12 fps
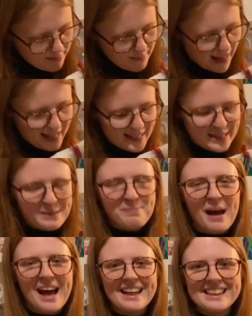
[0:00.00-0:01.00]
bias
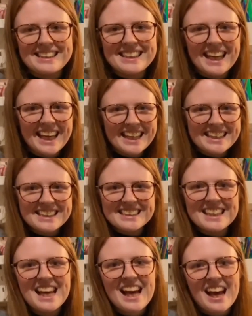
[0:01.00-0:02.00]

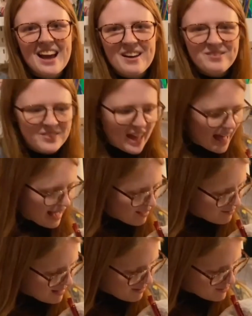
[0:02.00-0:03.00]
bindings that I
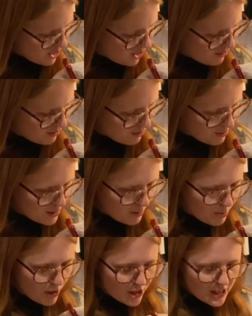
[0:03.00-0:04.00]
have left over from other
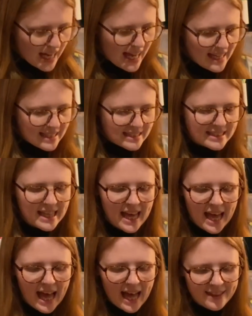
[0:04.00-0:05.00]
projects,
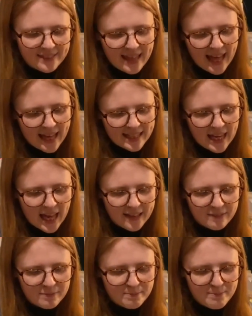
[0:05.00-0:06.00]
and then
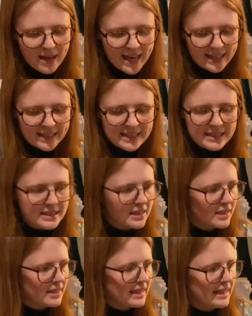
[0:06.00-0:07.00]
I've made
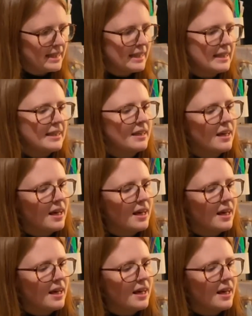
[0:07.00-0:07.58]
the